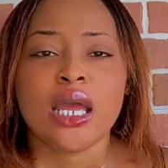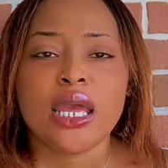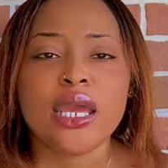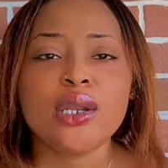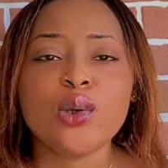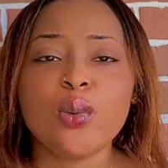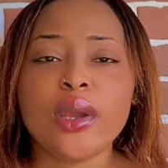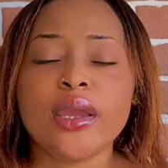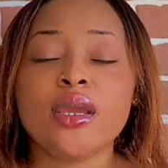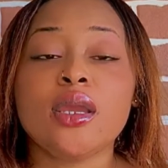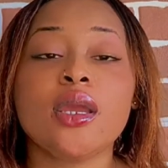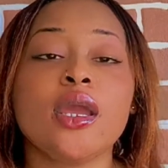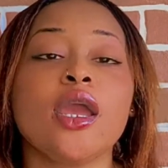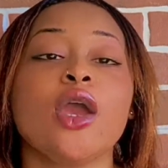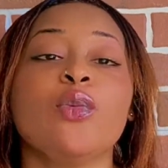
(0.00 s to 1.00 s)
Anyway,
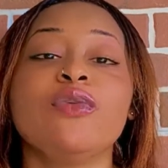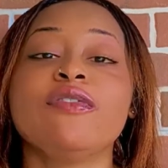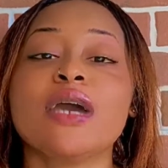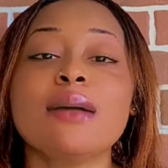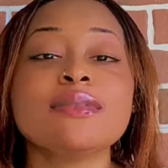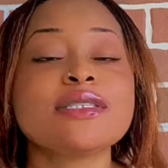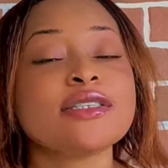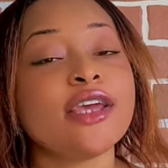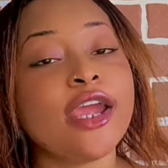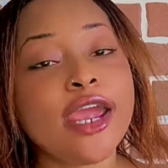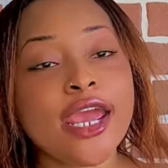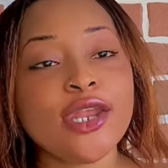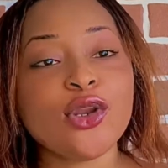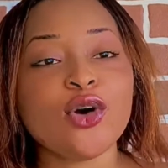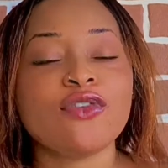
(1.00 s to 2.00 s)
we've come to the
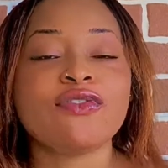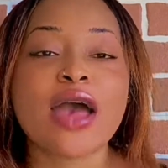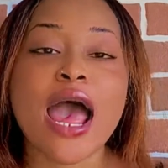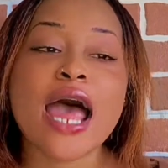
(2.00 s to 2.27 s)
end of